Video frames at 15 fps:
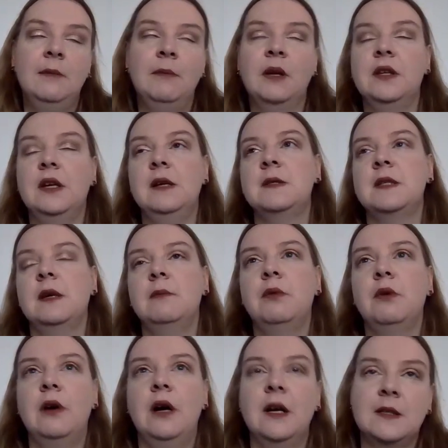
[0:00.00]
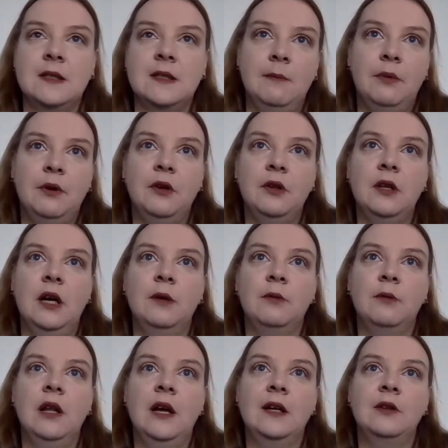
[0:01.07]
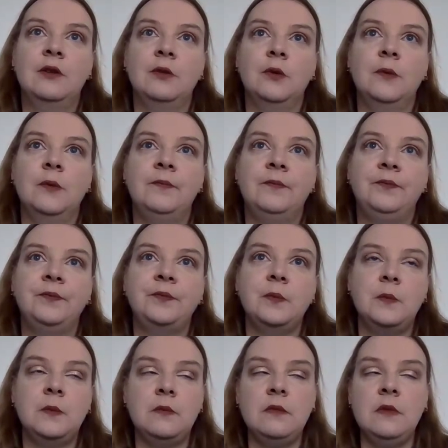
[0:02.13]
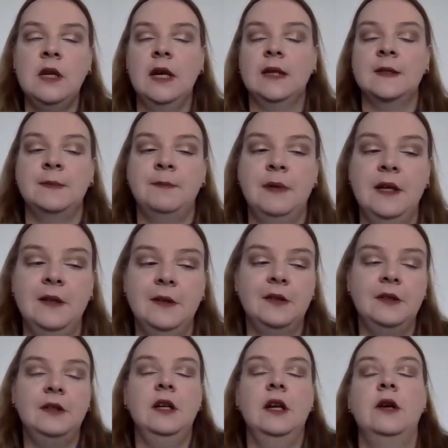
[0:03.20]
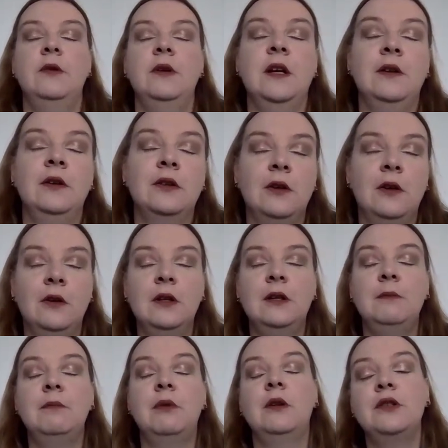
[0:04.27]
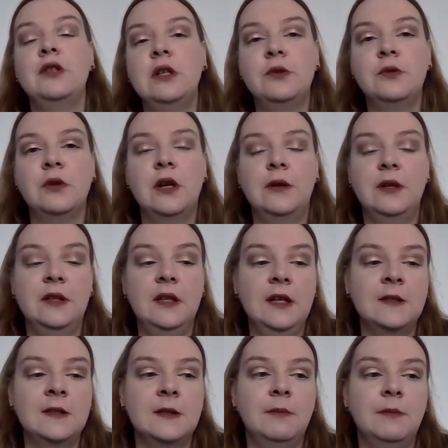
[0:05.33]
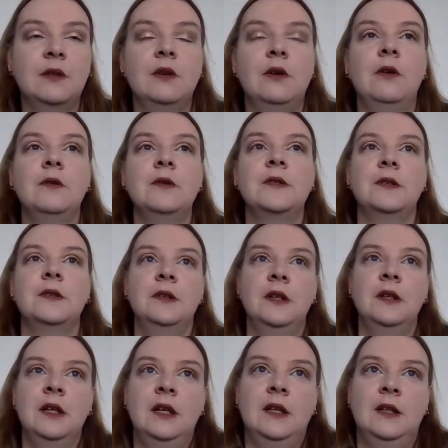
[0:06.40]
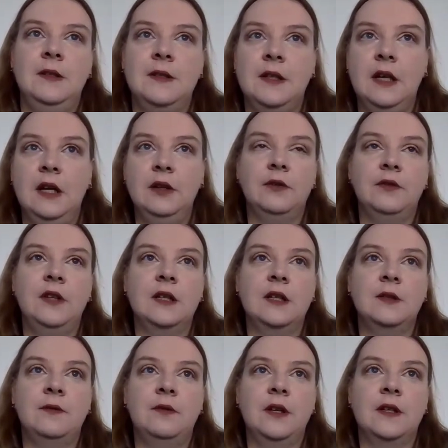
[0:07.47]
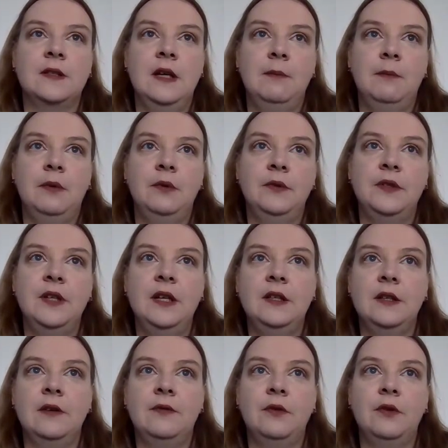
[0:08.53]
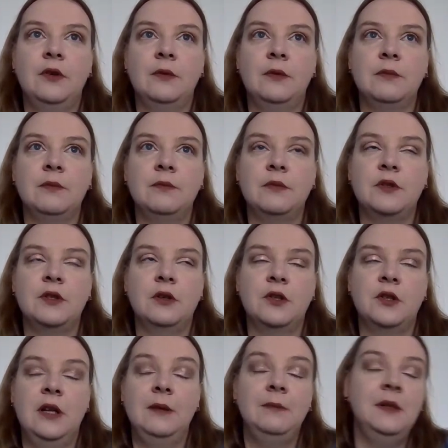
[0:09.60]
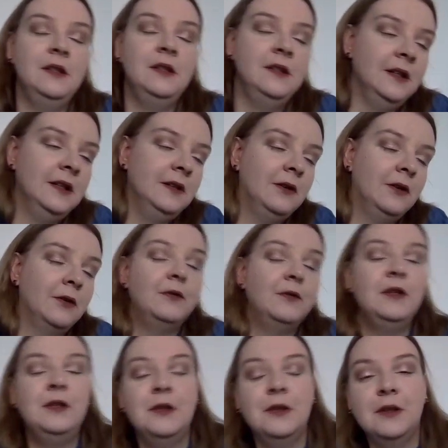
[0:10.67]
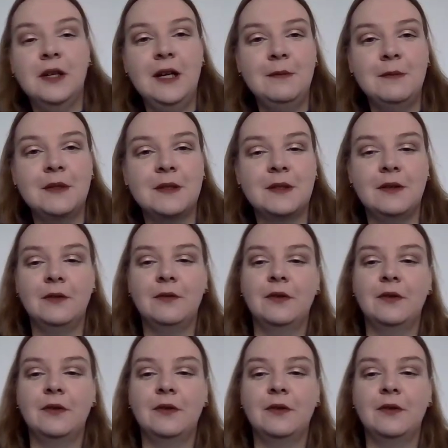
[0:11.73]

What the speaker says: But at some point, I would like to expand the area, not only Polish literary text, but also this kind of text, for example, data from social media or video games.